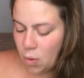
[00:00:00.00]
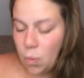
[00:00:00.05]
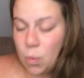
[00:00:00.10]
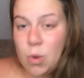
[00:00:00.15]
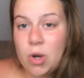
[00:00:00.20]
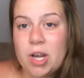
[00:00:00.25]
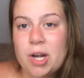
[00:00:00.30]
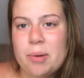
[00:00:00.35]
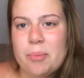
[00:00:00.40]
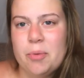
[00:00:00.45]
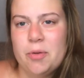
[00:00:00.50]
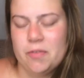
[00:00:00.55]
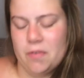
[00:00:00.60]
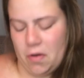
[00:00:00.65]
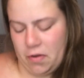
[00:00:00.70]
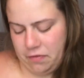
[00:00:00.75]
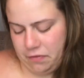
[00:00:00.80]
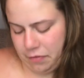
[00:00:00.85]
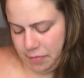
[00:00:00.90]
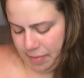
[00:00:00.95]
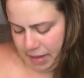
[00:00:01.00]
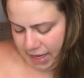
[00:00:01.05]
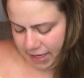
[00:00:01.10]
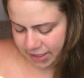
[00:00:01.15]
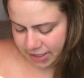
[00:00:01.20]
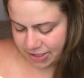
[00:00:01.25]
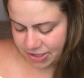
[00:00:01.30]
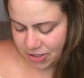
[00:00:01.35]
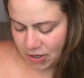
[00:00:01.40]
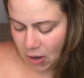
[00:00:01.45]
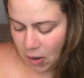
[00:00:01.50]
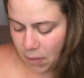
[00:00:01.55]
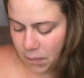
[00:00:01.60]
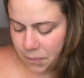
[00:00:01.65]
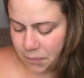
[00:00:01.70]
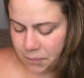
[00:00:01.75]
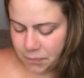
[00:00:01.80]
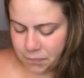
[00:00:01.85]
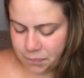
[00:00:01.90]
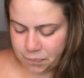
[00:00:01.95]
We're going to move on from that. So
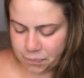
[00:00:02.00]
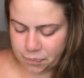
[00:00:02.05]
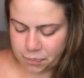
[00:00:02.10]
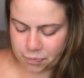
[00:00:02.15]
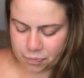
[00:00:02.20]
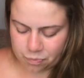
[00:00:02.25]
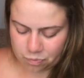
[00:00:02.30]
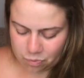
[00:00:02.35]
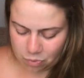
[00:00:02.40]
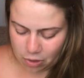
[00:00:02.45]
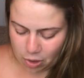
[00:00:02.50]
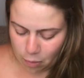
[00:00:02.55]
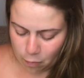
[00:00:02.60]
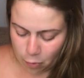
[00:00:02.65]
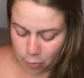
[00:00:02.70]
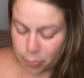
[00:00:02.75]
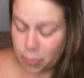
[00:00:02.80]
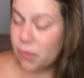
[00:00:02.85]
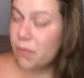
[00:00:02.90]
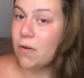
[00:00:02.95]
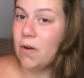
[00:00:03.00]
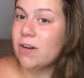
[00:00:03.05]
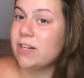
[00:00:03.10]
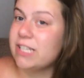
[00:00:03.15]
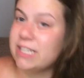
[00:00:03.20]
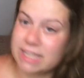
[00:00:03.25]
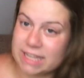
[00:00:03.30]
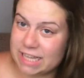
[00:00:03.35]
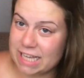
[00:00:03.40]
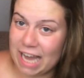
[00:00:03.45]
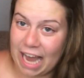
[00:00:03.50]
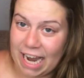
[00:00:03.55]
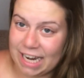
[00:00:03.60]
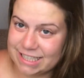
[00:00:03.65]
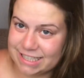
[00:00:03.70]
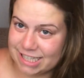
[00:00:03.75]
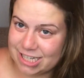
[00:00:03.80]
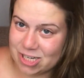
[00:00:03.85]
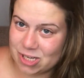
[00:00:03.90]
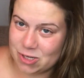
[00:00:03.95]
we'll move on to the thing I
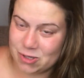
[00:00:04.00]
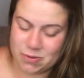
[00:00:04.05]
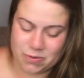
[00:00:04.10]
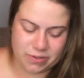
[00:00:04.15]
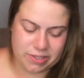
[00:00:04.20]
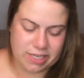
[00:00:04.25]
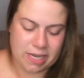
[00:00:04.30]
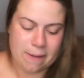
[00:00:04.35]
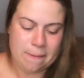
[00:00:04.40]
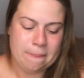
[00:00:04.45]
did use.